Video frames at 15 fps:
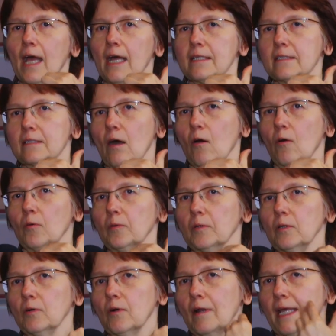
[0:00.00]
So
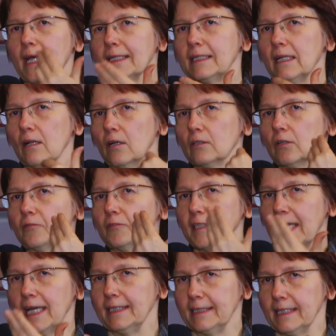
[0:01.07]
you collect a lot of
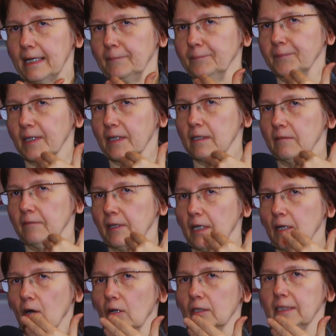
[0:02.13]
data. They
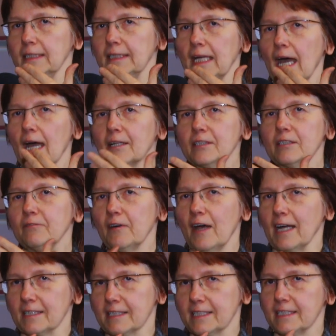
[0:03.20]
call it
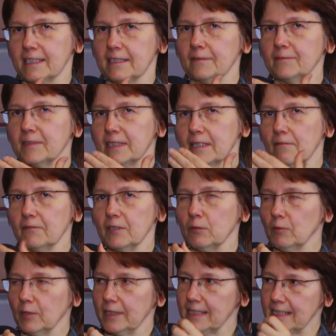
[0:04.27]
artifacts, yeah, something
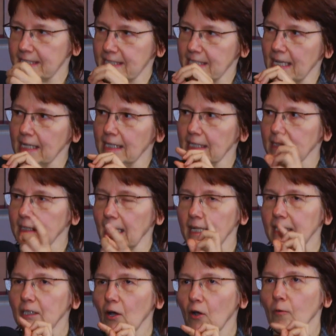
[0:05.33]
what is
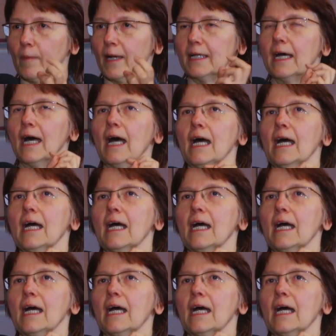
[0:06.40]
abnormal.